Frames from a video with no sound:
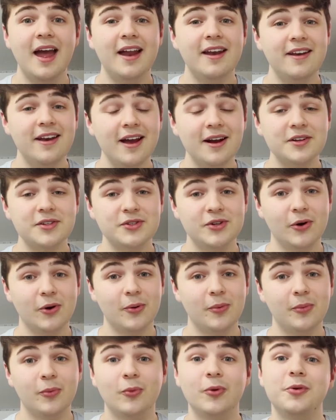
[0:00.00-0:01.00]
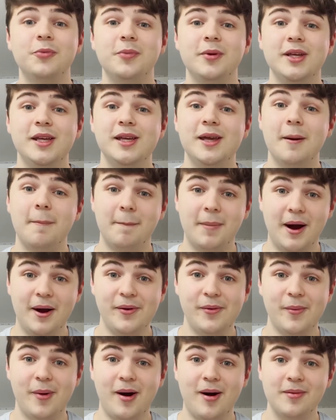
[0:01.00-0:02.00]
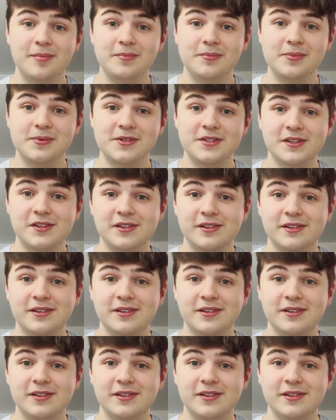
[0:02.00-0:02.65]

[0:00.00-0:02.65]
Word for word: Next up would be mind maps.